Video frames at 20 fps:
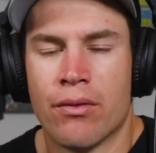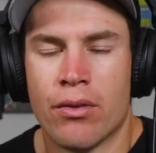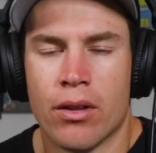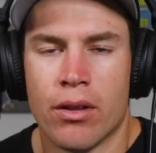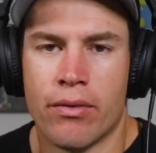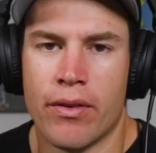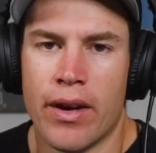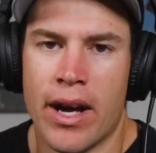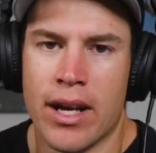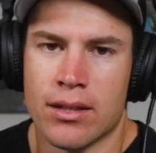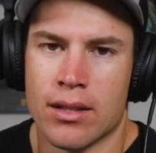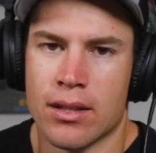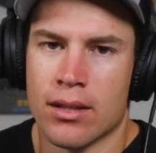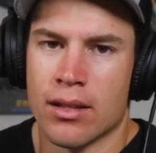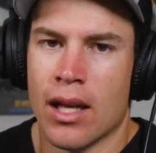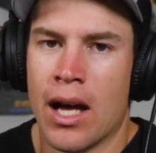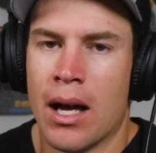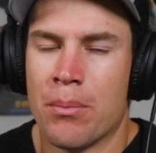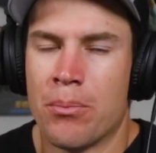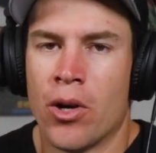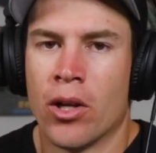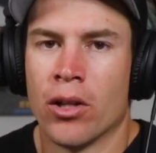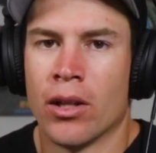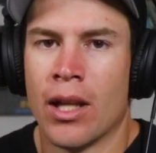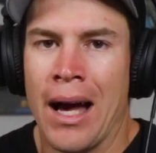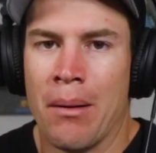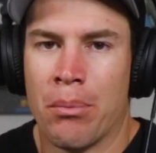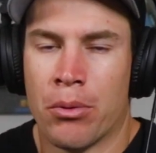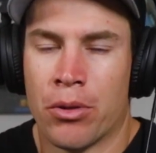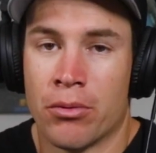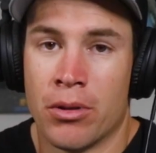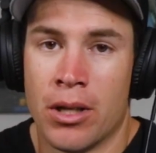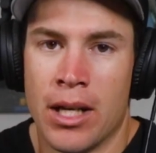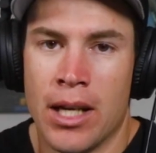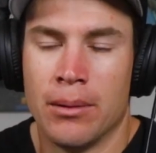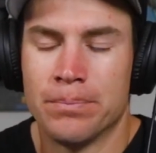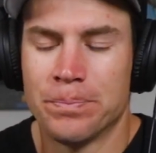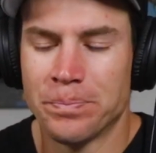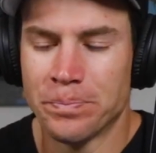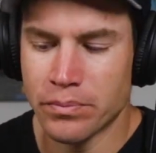for the fastest lap on lap
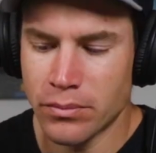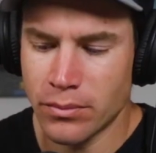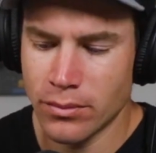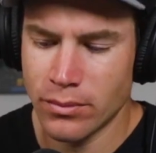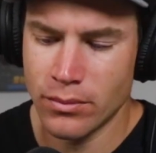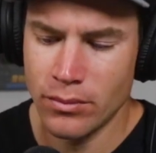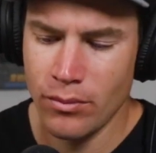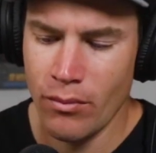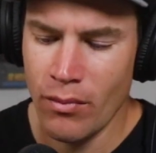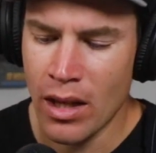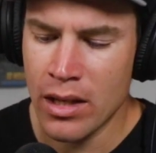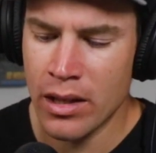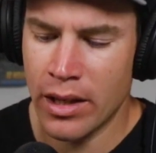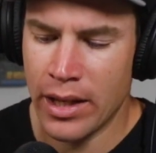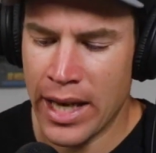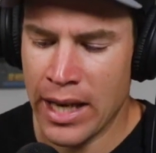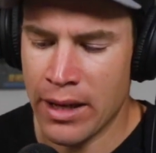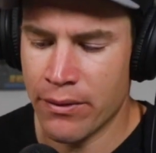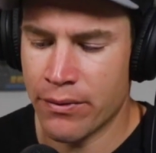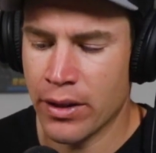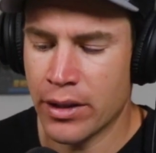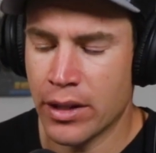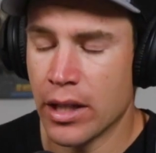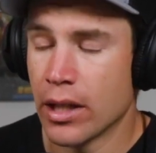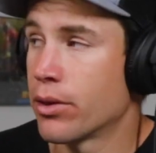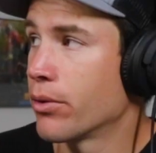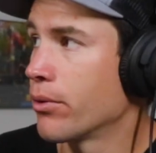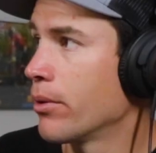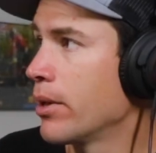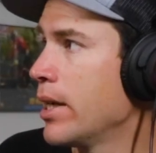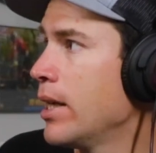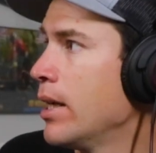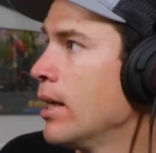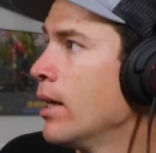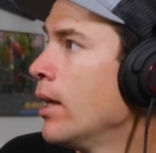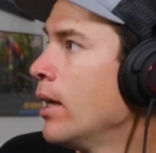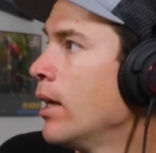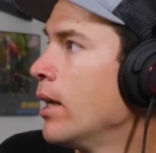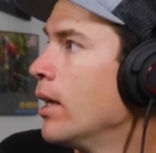3, 8:53.